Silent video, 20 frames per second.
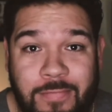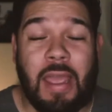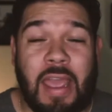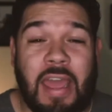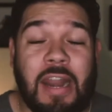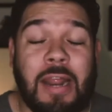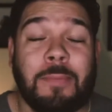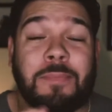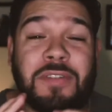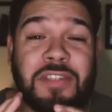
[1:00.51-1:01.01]

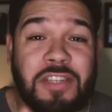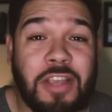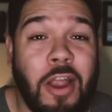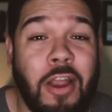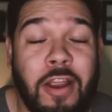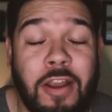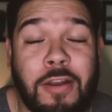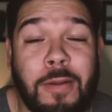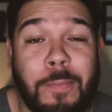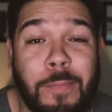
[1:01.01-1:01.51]
And I'm
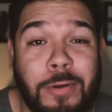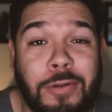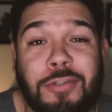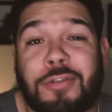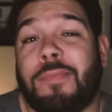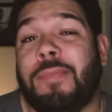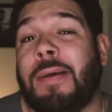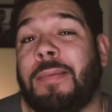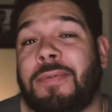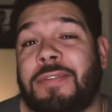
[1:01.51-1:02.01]
sorry to burst
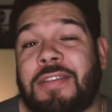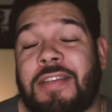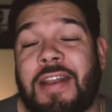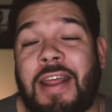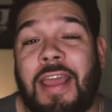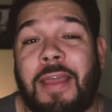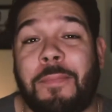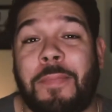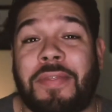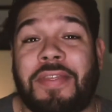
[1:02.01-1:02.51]
your bubble
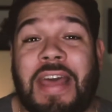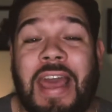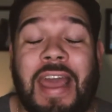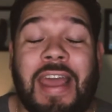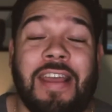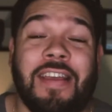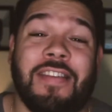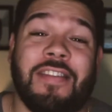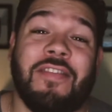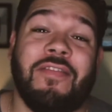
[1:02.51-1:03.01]
today, but
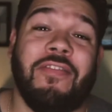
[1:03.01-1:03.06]
that is in